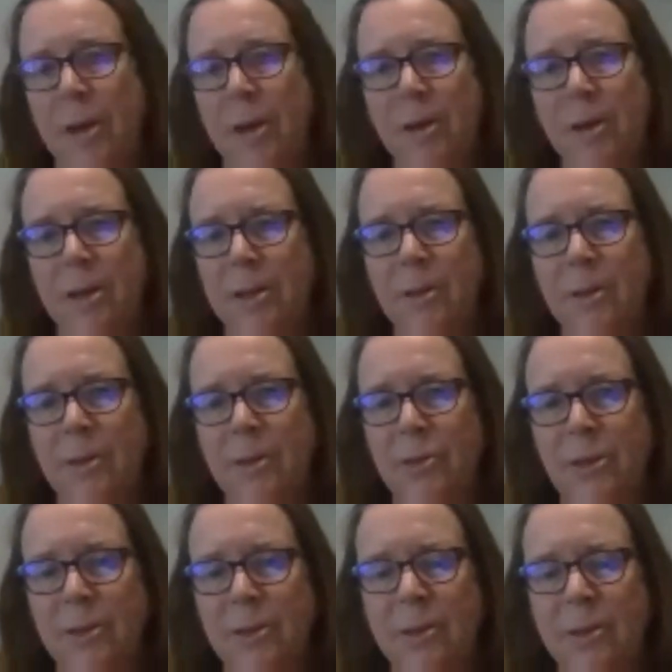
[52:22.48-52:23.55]
it's
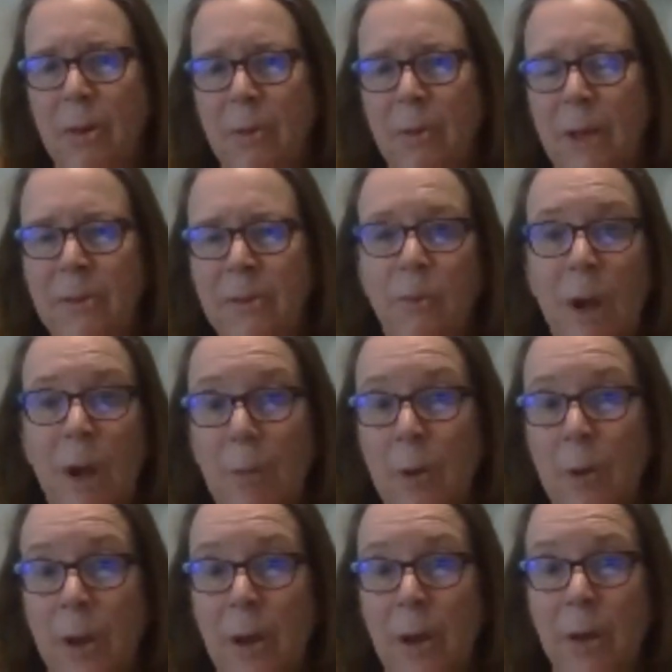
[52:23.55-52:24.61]
just that's why we're
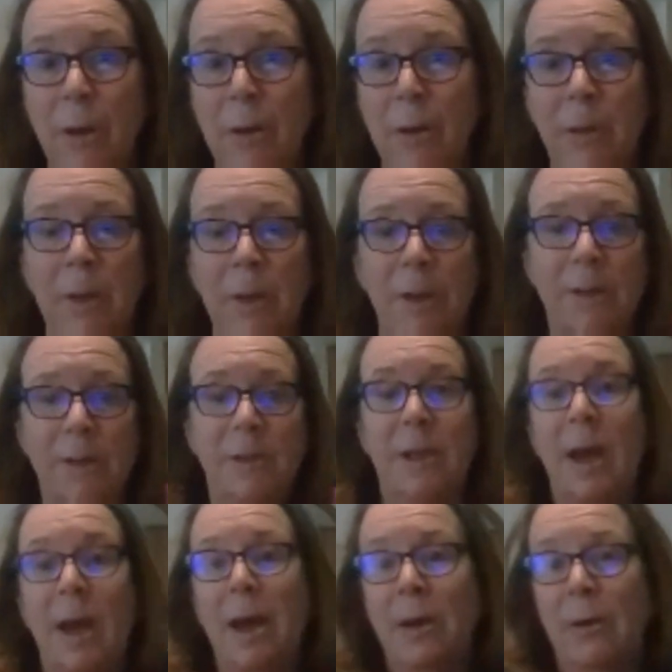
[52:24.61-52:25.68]
here, and it's
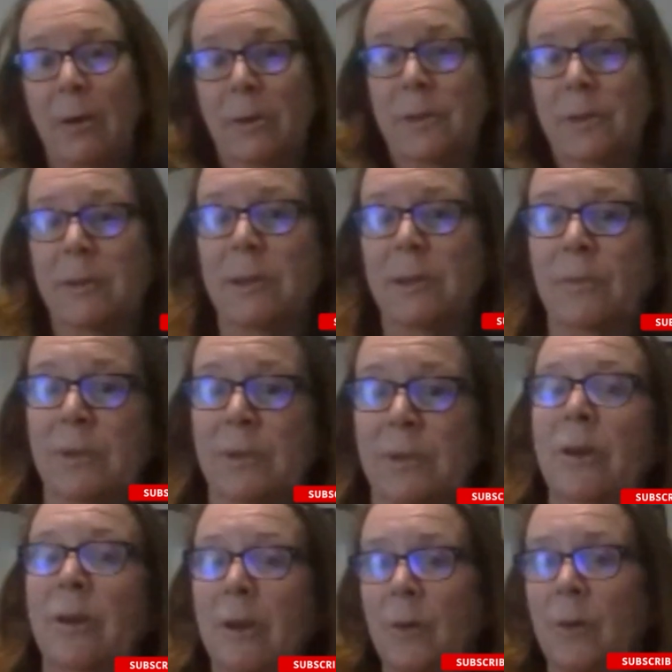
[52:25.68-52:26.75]
sad our system's
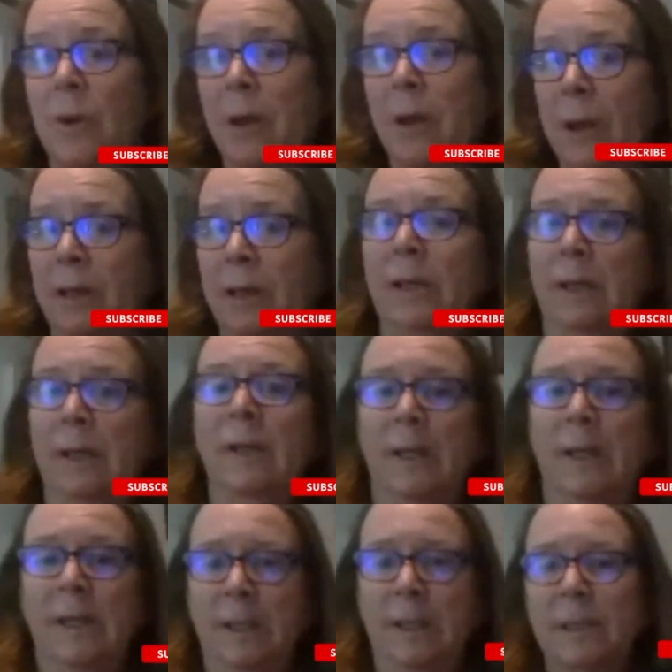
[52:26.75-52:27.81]
looking away.
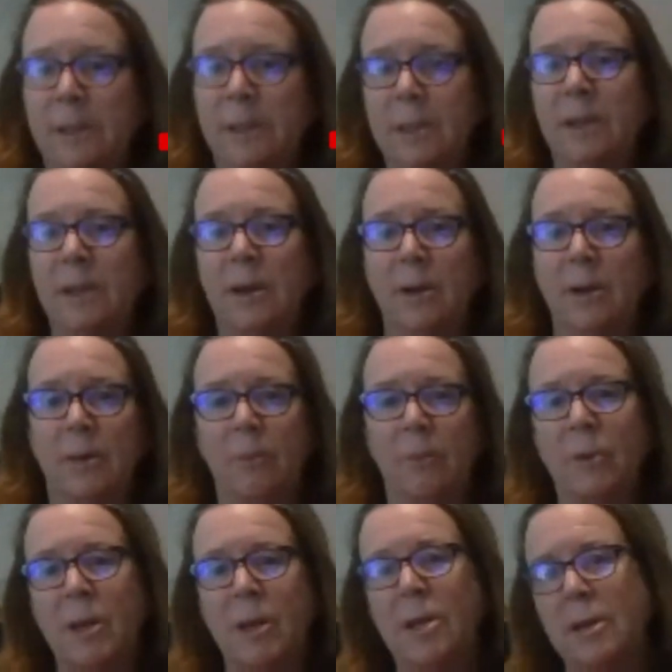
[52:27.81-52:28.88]
So
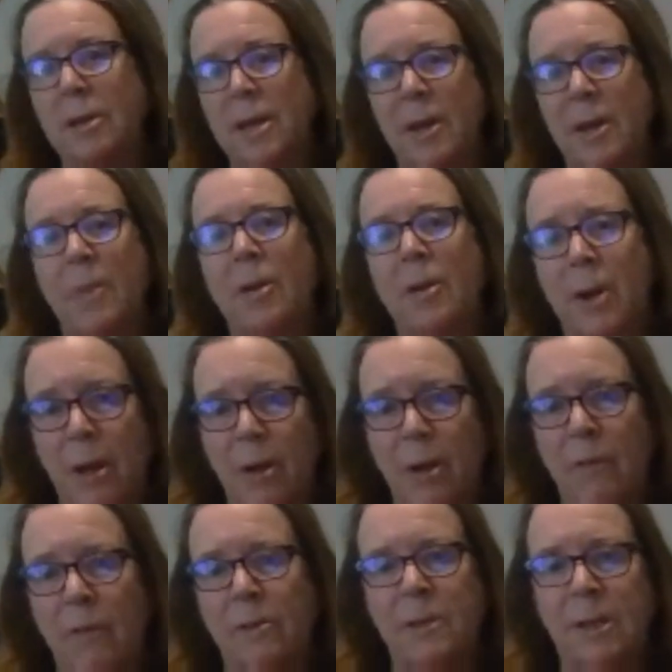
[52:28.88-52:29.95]
we need to take better care of
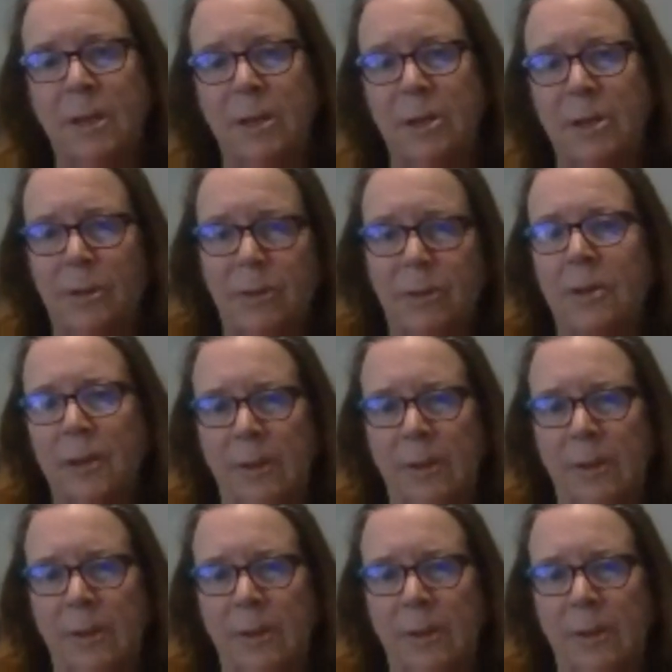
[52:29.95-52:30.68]
our seniors.